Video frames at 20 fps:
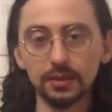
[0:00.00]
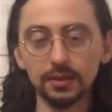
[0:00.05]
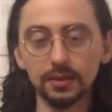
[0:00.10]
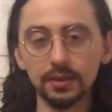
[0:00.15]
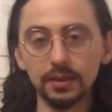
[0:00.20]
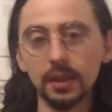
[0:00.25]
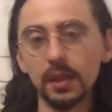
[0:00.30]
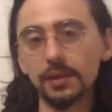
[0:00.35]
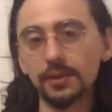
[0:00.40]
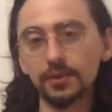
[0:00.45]

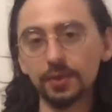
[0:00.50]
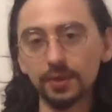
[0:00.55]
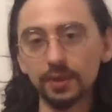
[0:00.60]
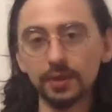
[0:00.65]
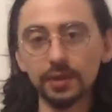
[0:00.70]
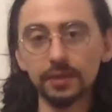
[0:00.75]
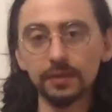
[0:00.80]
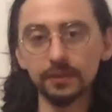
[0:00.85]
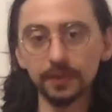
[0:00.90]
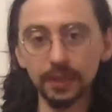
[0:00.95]

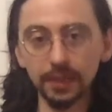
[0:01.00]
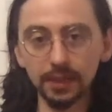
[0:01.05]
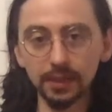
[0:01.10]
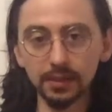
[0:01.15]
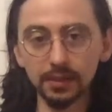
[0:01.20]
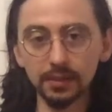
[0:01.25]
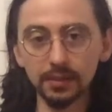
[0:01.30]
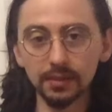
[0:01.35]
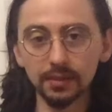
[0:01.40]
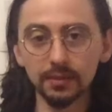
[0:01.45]
alternatively.
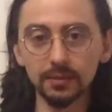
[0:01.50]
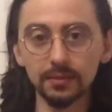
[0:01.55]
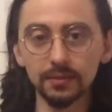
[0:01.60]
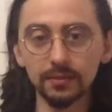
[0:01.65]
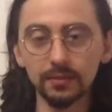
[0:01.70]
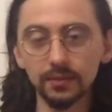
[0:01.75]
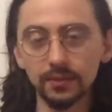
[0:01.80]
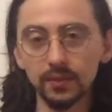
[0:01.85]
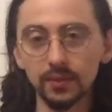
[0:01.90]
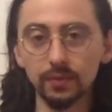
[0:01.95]

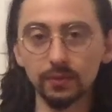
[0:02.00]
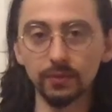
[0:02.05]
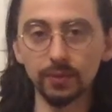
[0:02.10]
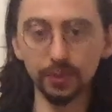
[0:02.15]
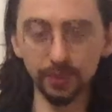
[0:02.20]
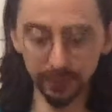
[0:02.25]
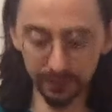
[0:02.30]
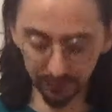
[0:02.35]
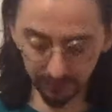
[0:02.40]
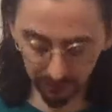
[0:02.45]
So
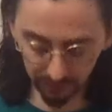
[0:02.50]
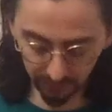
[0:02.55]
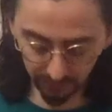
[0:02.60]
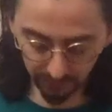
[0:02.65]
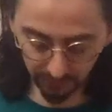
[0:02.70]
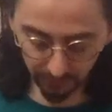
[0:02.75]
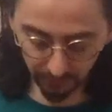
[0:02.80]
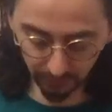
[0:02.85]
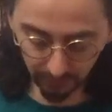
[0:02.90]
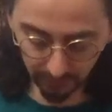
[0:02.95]
first just
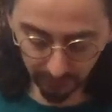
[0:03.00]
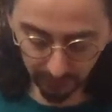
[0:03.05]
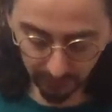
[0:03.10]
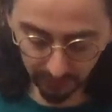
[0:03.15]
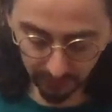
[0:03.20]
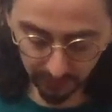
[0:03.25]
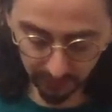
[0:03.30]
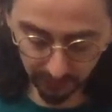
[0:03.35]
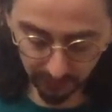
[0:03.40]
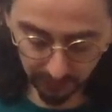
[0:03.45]

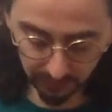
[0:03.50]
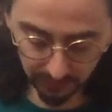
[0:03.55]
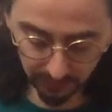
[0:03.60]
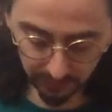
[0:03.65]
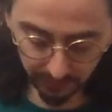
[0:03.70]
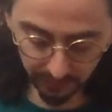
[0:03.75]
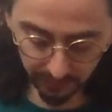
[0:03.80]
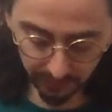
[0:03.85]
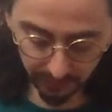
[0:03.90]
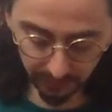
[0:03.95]
once every
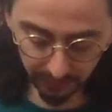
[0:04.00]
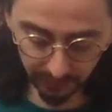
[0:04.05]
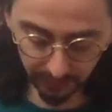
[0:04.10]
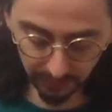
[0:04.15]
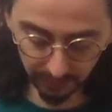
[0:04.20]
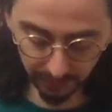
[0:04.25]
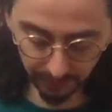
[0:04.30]
string,